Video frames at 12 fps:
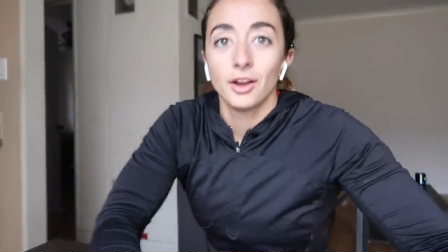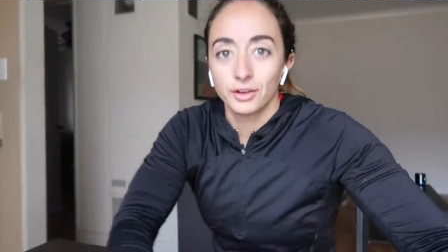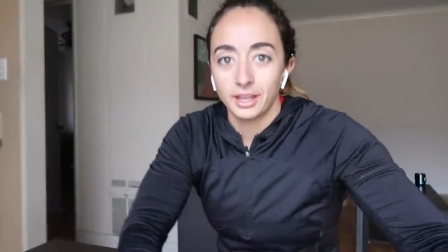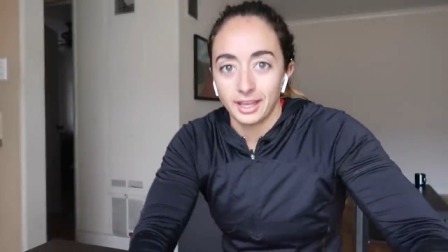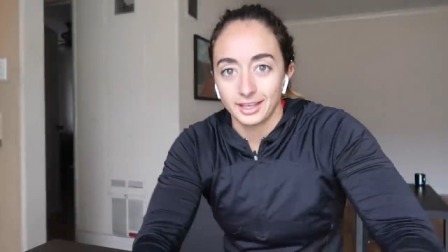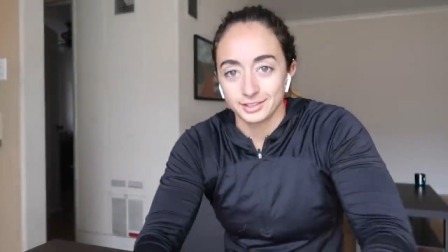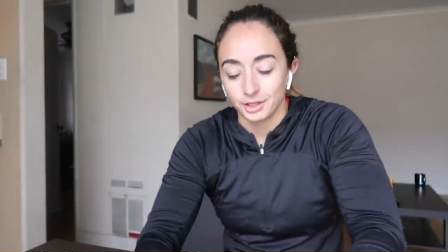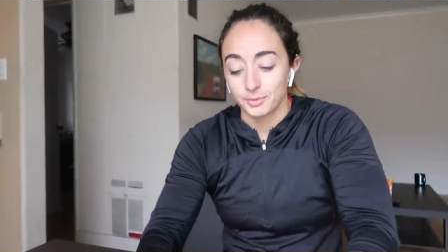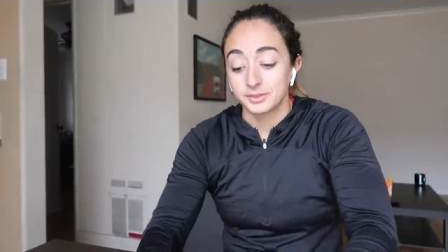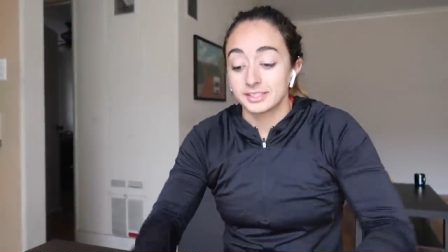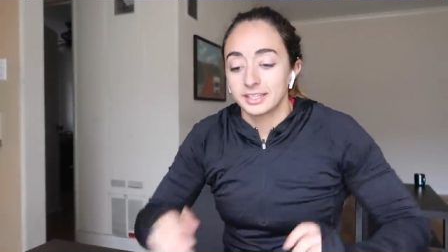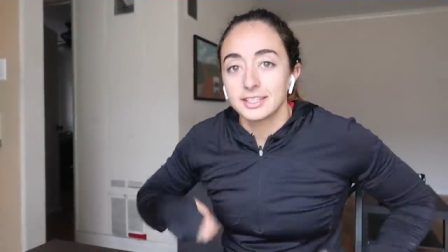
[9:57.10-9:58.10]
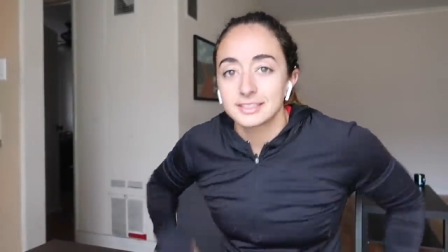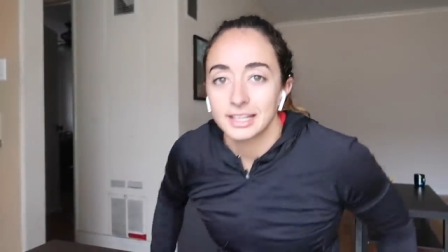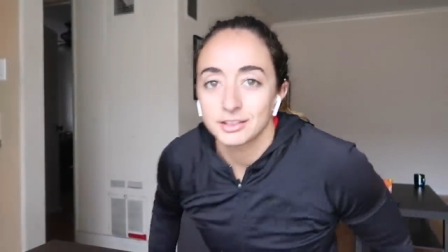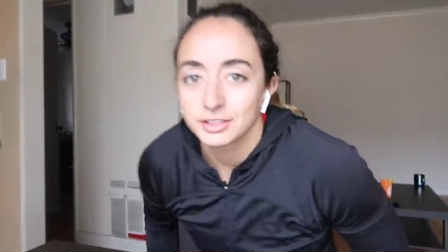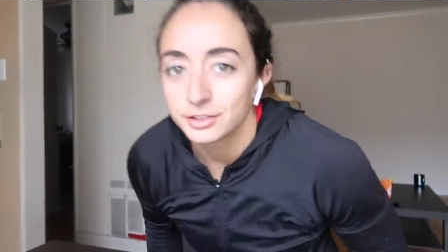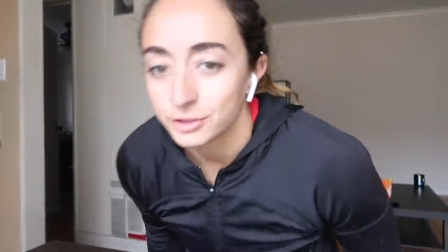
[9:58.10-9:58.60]
Okay, so I'm sitting
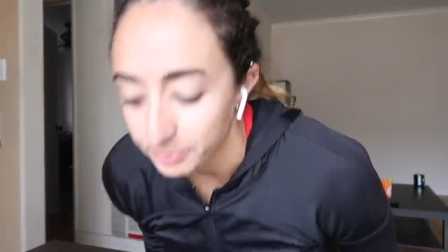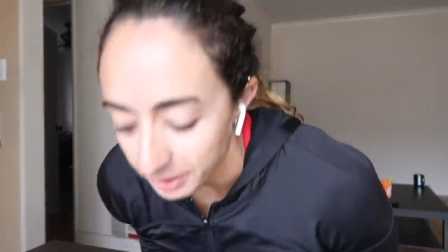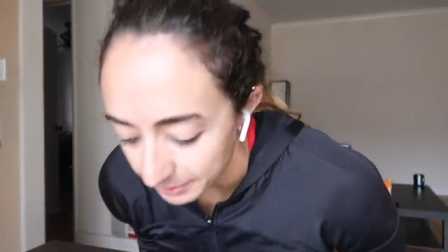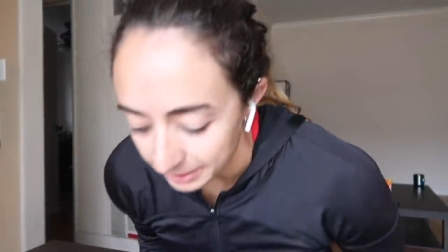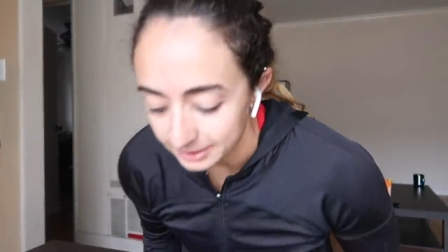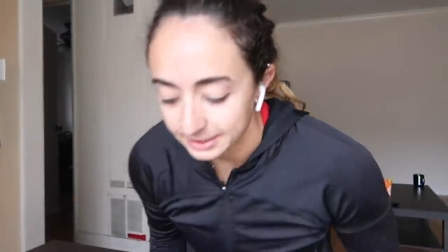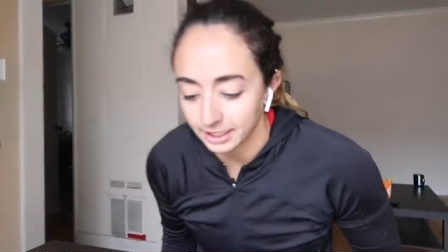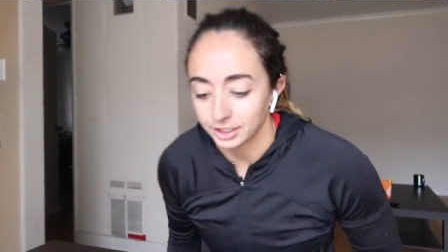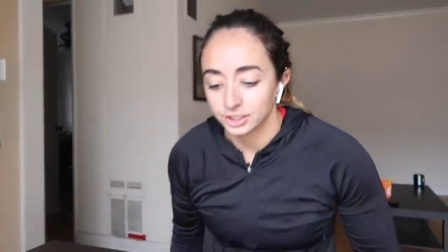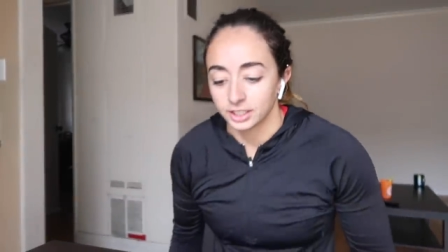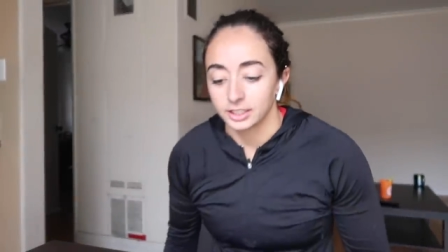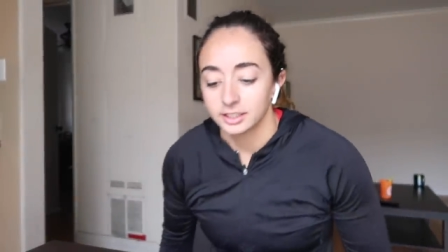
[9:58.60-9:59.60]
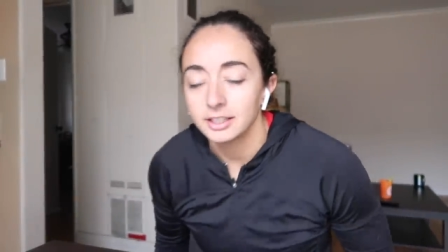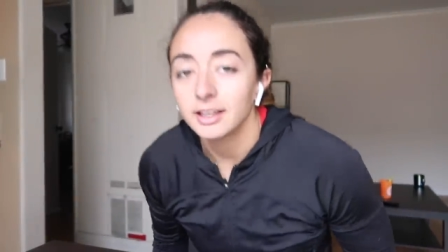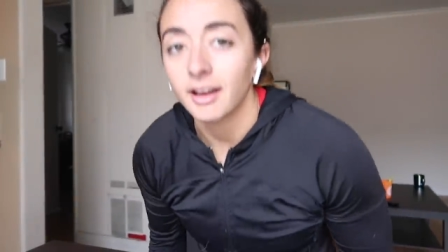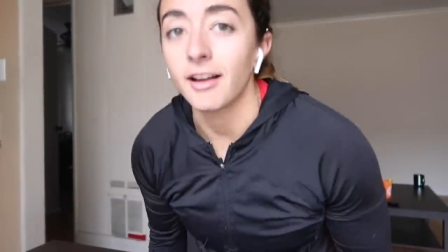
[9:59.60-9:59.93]
down to do my meditation.